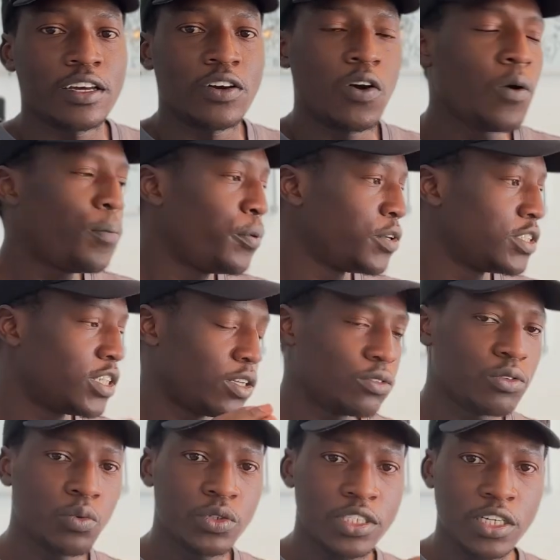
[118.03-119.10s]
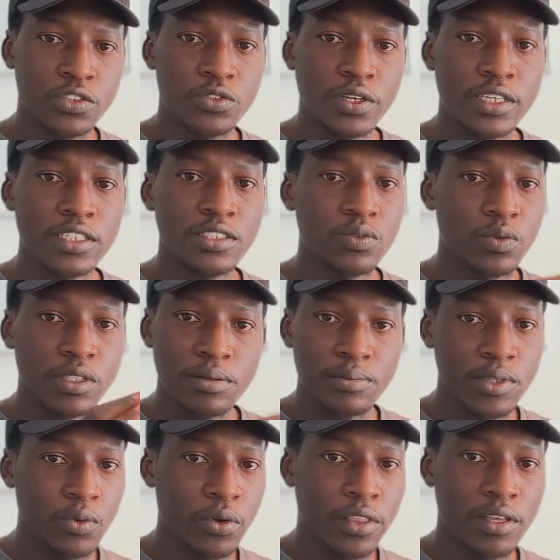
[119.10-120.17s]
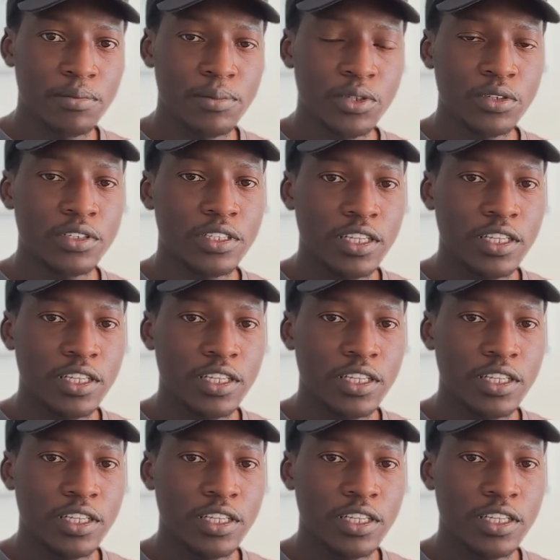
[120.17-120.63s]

hope we shall try it with the milk,